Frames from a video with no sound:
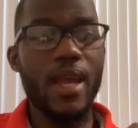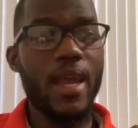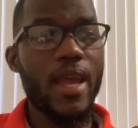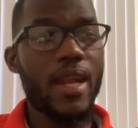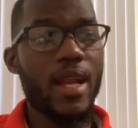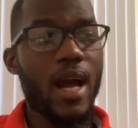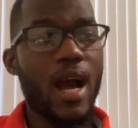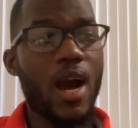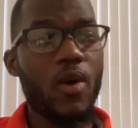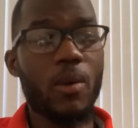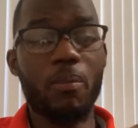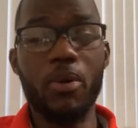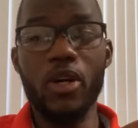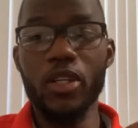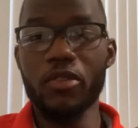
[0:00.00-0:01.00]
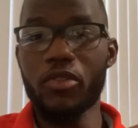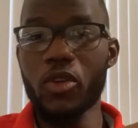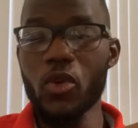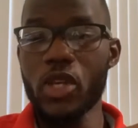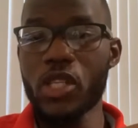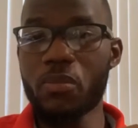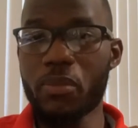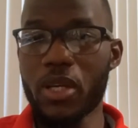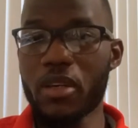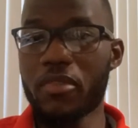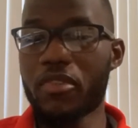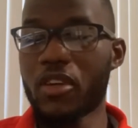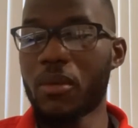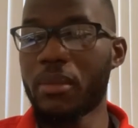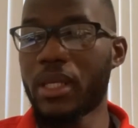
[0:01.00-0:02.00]
and how a portfolio is
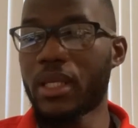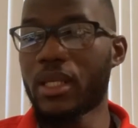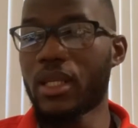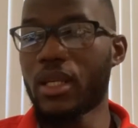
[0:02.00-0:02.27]
performing